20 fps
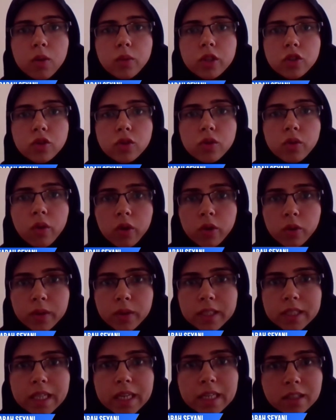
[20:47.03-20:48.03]
we should
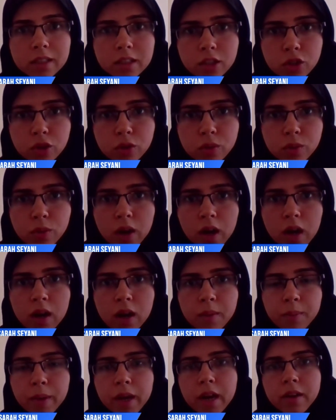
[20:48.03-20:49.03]
always listen to
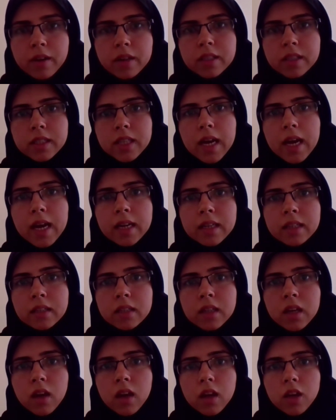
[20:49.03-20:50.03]
our parents
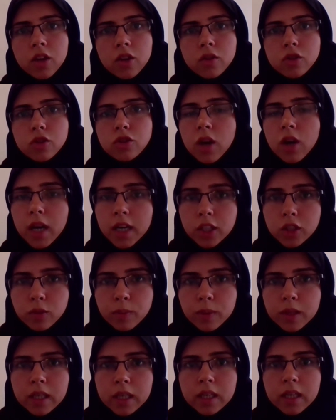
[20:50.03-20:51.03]
and you know try
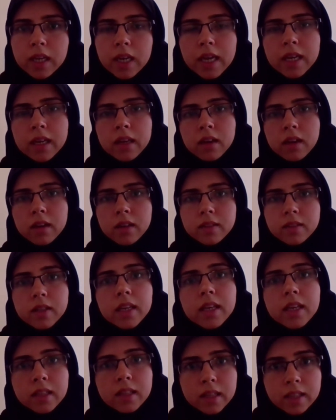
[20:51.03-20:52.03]
to be like
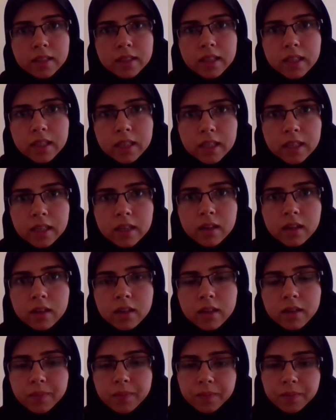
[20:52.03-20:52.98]
Sayyida Sakina.